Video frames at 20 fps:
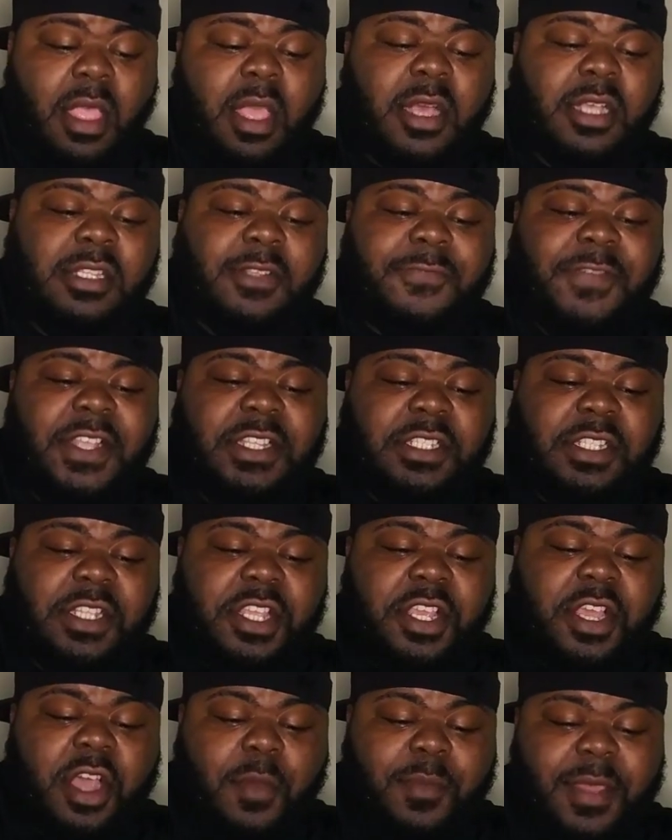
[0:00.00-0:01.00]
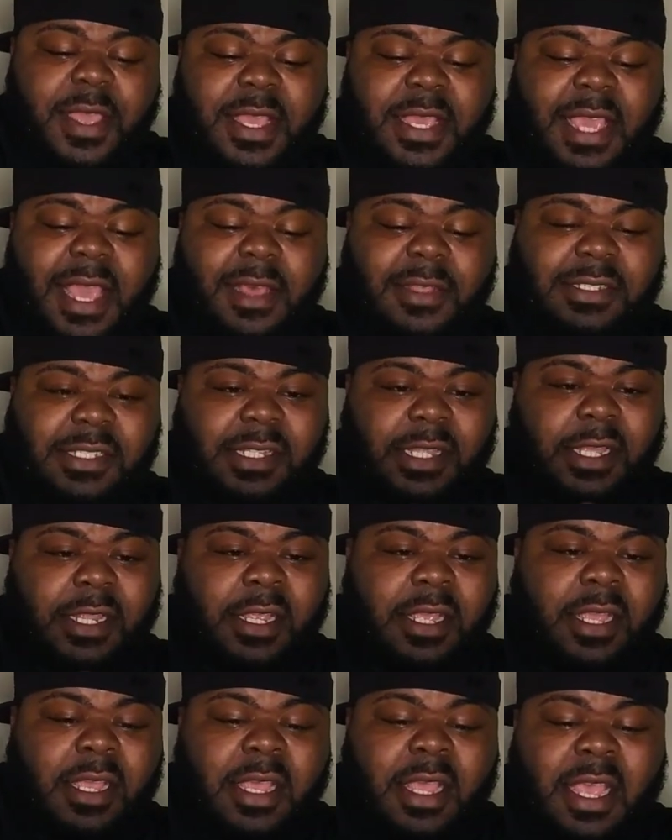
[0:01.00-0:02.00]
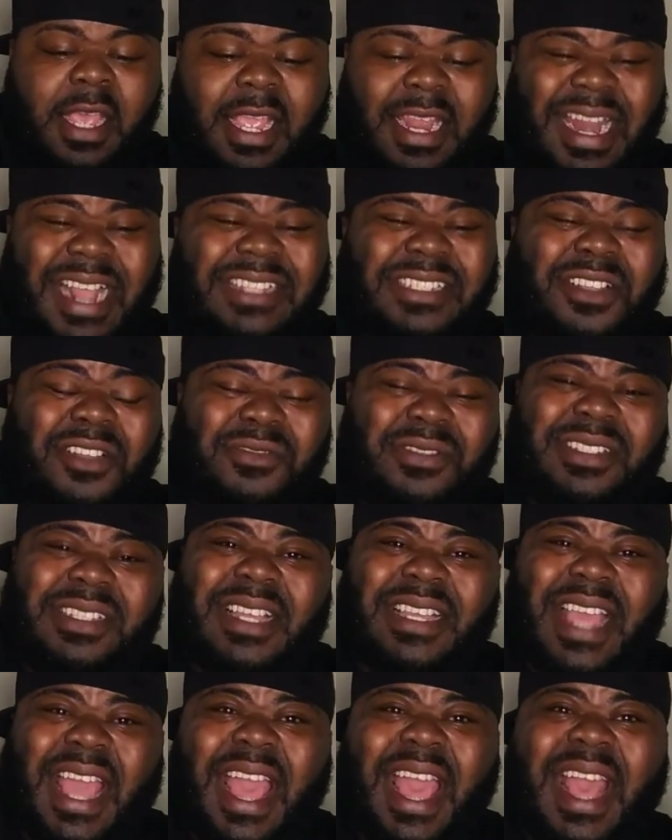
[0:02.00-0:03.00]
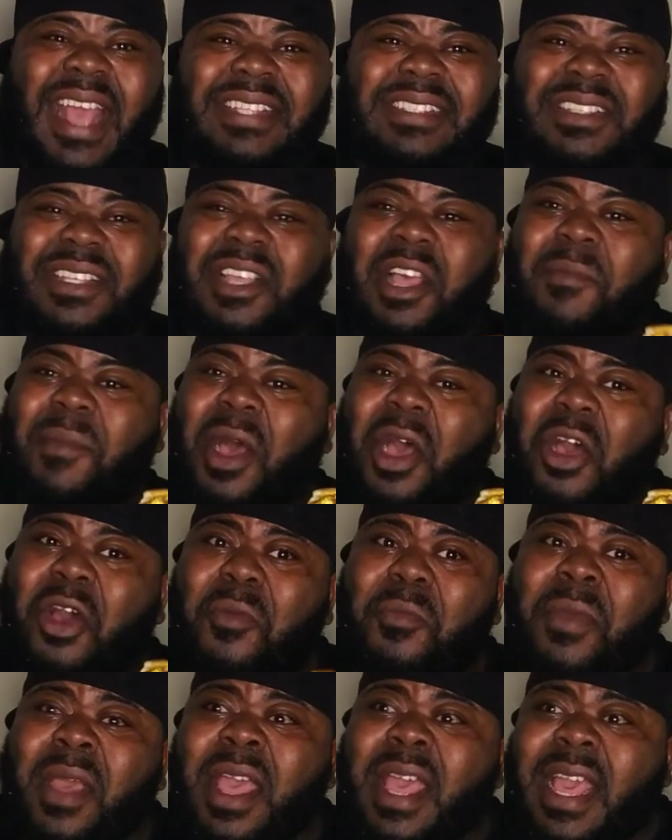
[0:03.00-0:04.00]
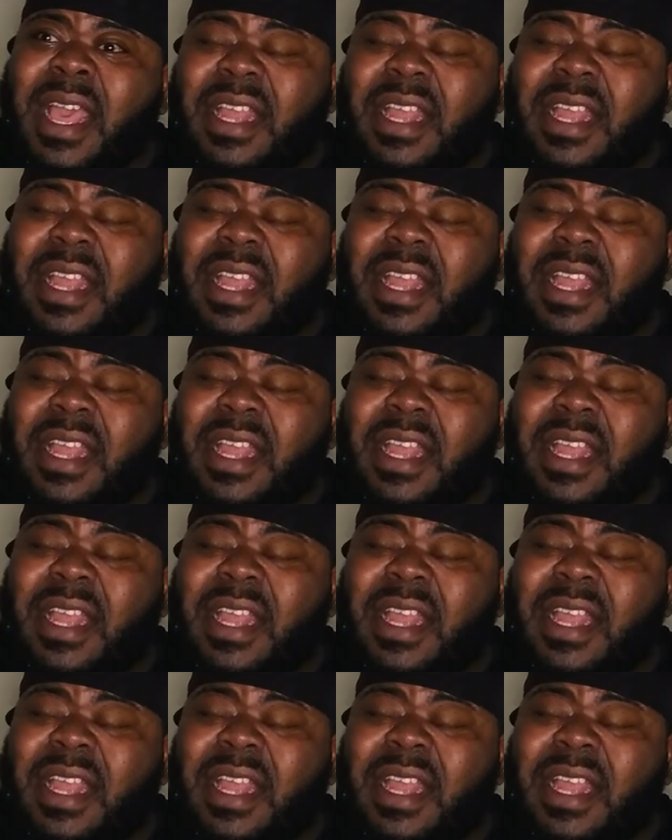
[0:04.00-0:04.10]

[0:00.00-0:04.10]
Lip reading: Because eventually you're going to be in counseling. And that's going to suck ass to come home.